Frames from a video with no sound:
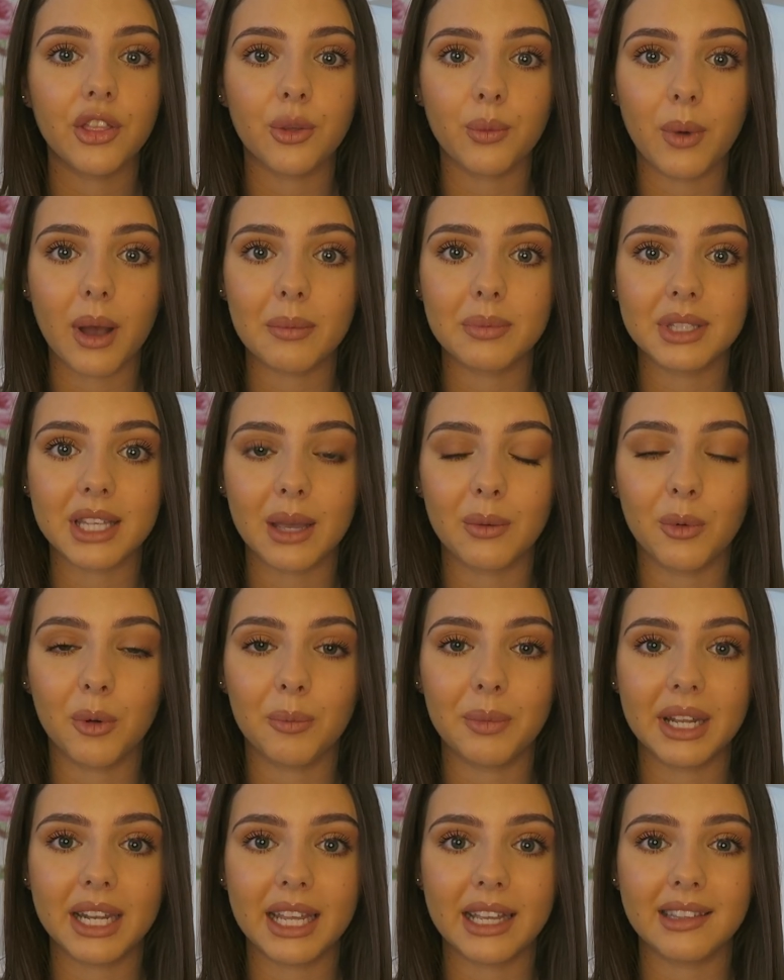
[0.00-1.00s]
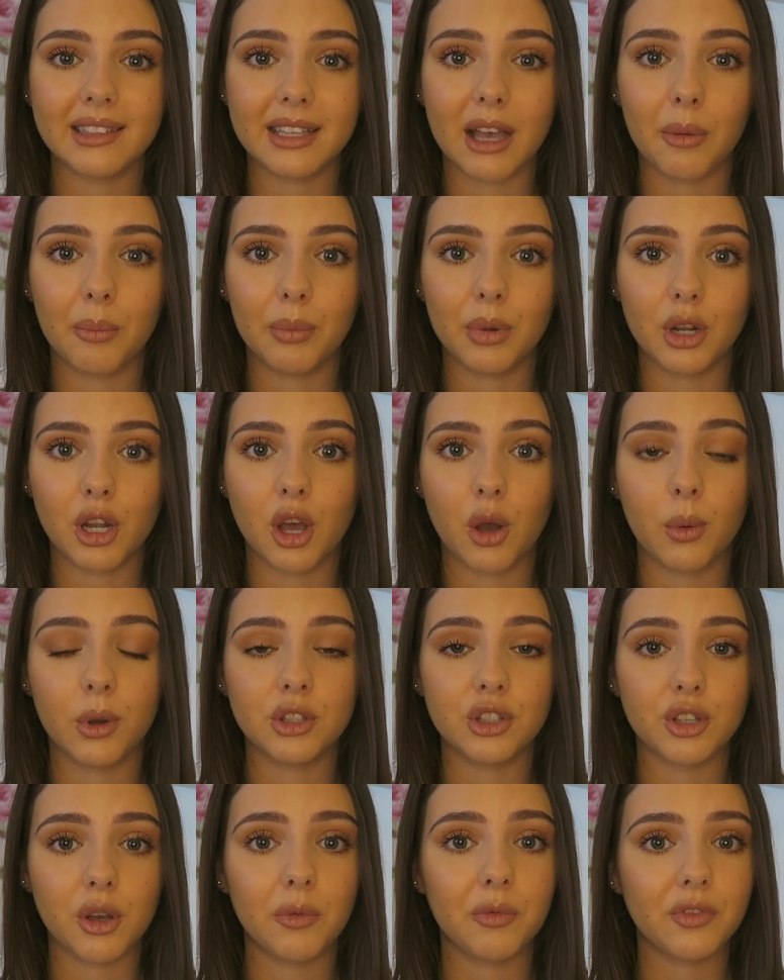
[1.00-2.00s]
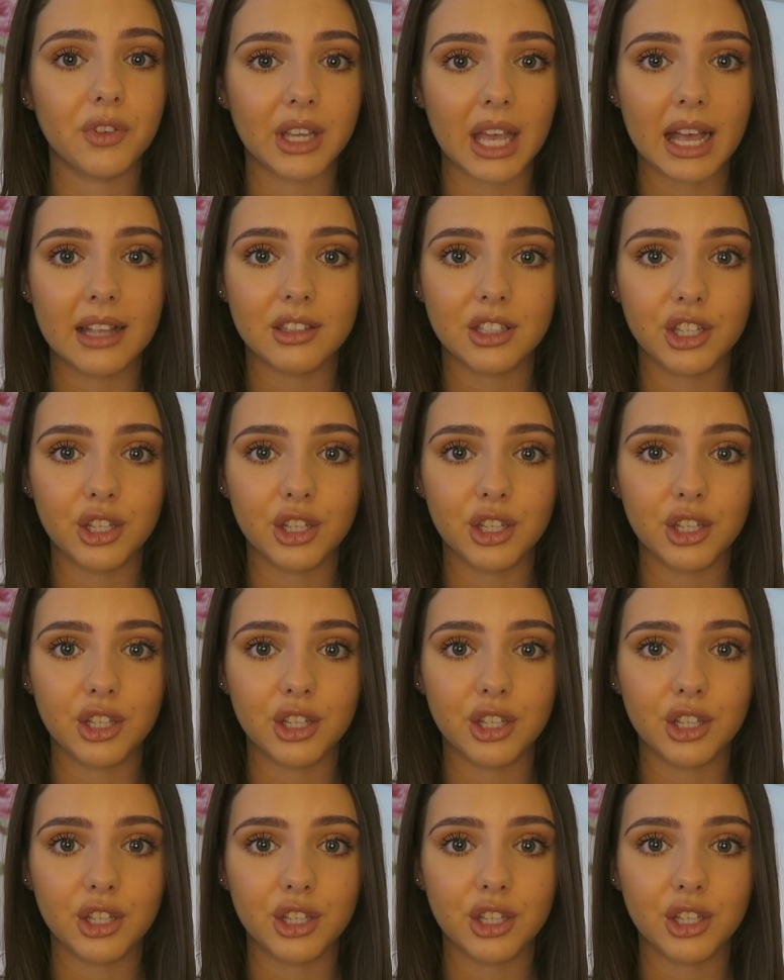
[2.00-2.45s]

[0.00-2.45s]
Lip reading: the website will be linked down below, and don't forget